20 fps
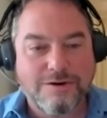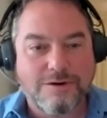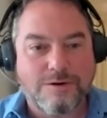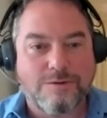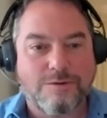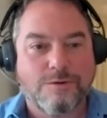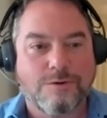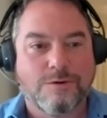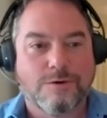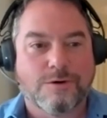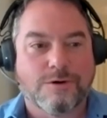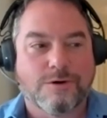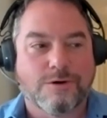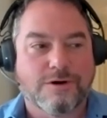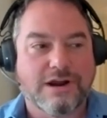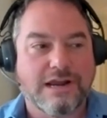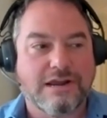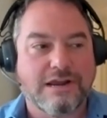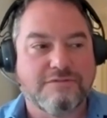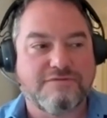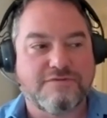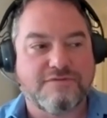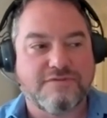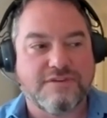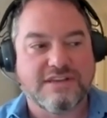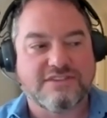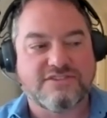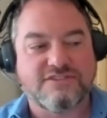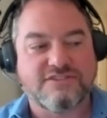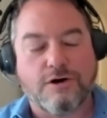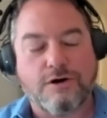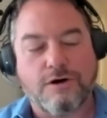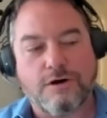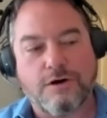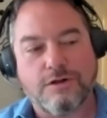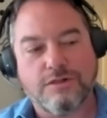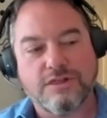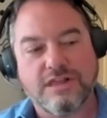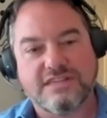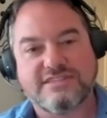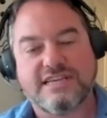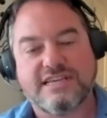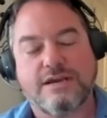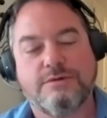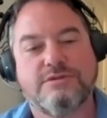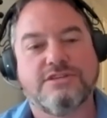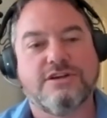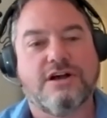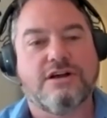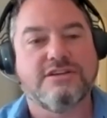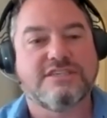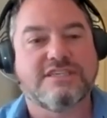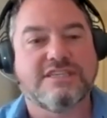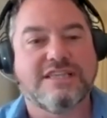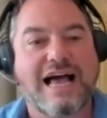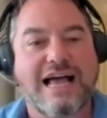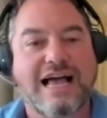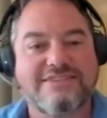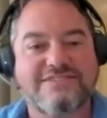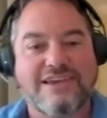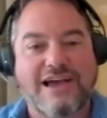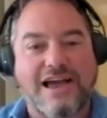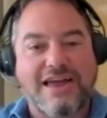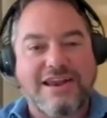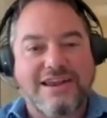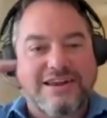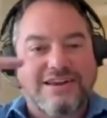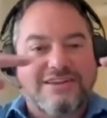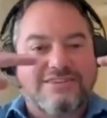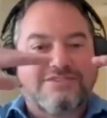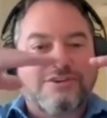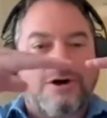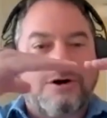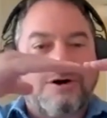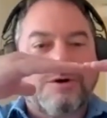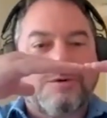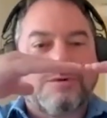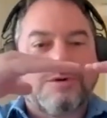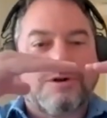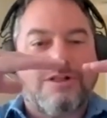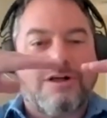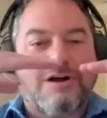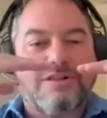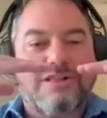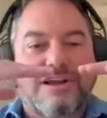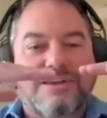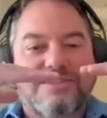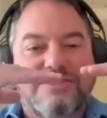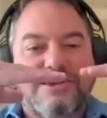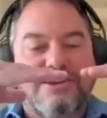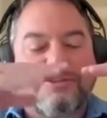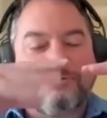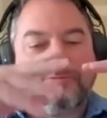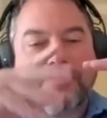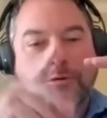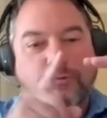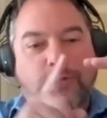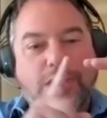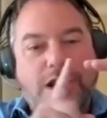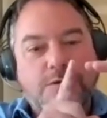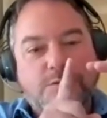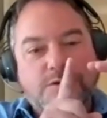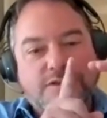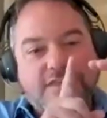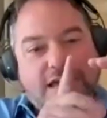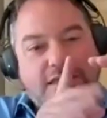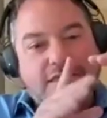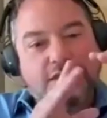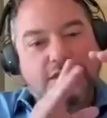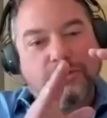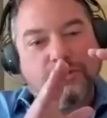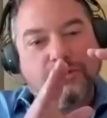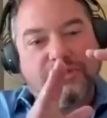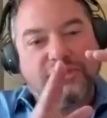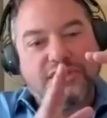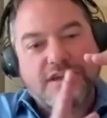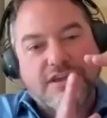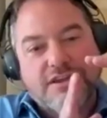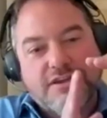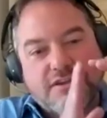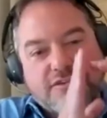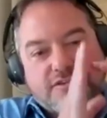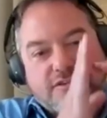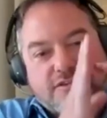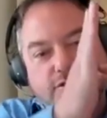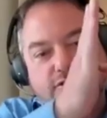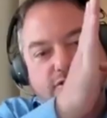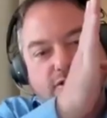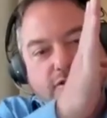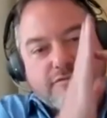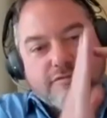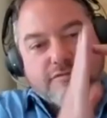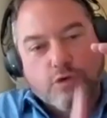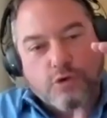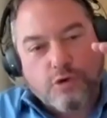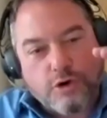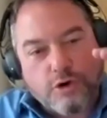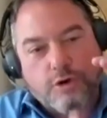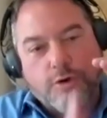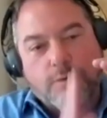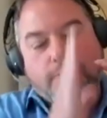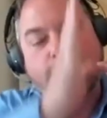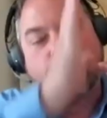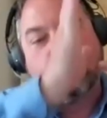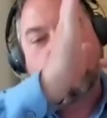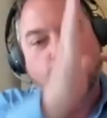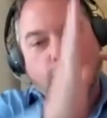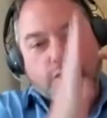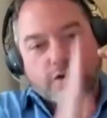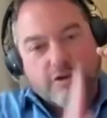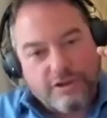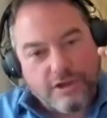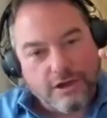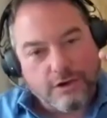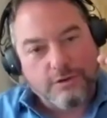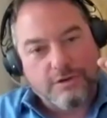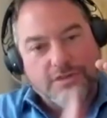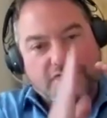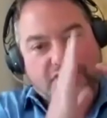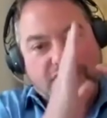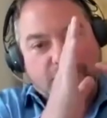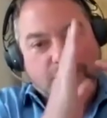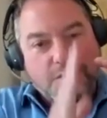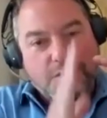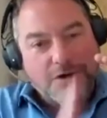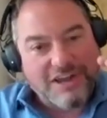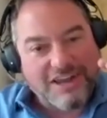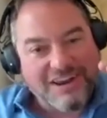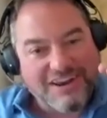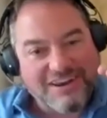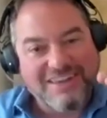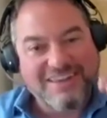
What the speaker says: or if it's all, let's say it was all flat siding and it's all going along like this, but right where that little thing is, there's a vertical board going through it.